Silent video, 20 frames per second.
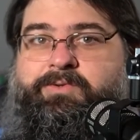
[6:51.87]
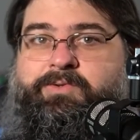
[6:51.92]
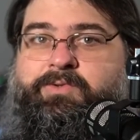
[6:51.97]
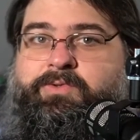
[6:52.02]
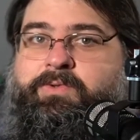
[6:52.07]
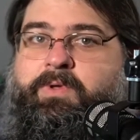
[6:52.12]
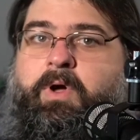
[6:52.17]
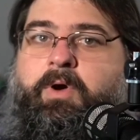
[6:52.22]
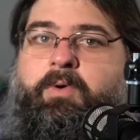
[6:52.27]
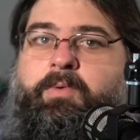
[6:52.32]

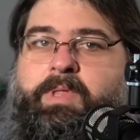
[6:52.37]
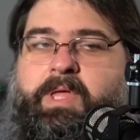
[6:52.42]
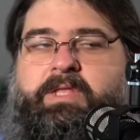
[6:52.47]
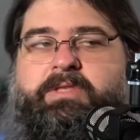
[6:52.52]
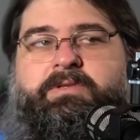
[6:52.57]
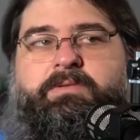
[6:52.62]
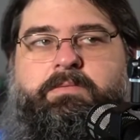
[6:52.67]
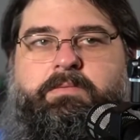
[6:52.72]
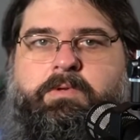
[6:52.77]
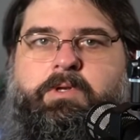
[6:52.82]
So
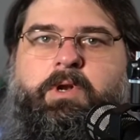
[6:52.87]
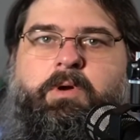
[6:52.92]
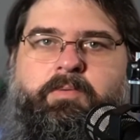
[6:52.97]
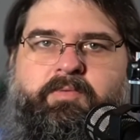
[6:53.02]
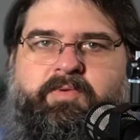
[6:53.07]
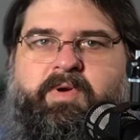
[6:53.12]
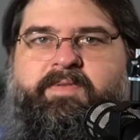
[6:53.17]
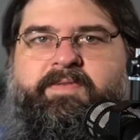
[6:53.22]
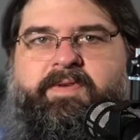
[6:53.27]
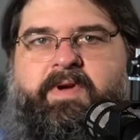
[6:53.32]
it's
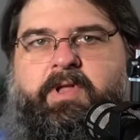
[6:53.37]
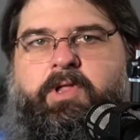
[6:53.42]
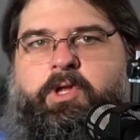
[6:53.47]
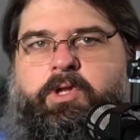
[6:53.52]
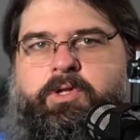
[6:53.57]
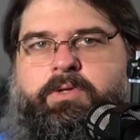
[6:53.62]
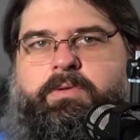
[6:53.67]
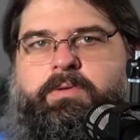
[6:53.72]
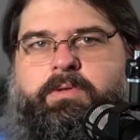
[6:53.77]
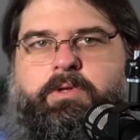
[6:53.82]
fairly